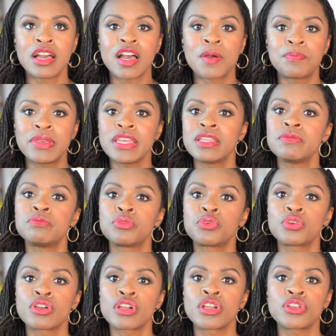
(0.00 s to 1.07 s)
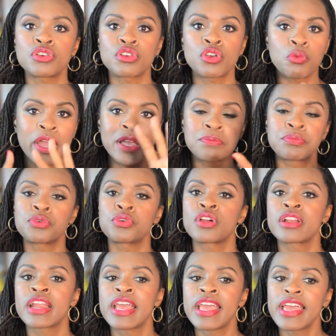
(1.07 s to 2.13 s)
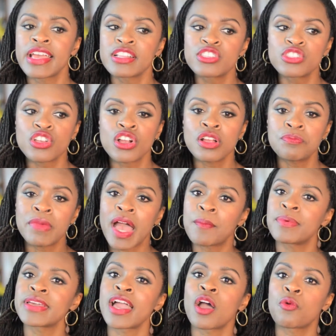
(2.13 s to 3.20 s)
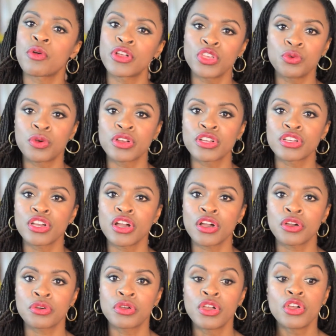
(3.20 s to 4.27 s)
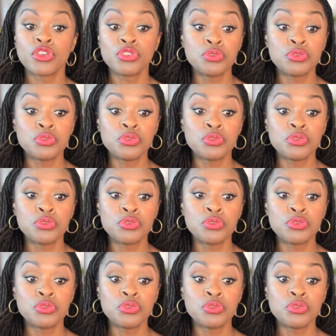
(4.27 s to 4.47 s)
a pin board or a whiteboard and start mapping out where you want to go.